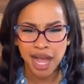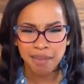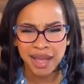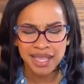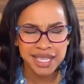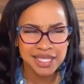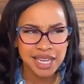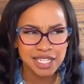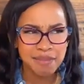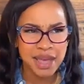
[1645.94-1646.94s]
I'm like,
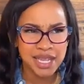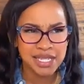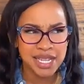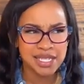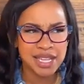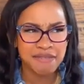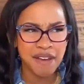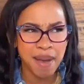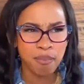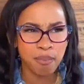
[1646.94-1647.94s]
this doesn't make sense
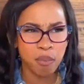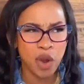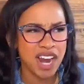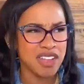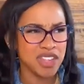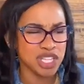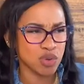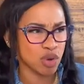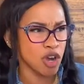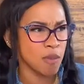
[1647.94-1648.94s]
if I'm wearing
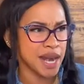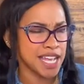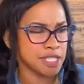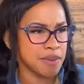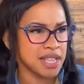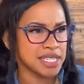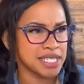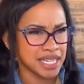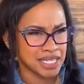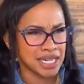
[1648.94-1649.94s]
this robe and I spent
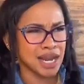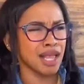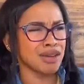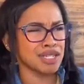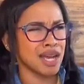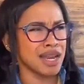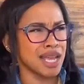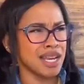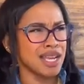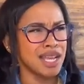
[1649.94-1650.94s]
$60 on
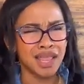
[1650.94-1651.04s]
it,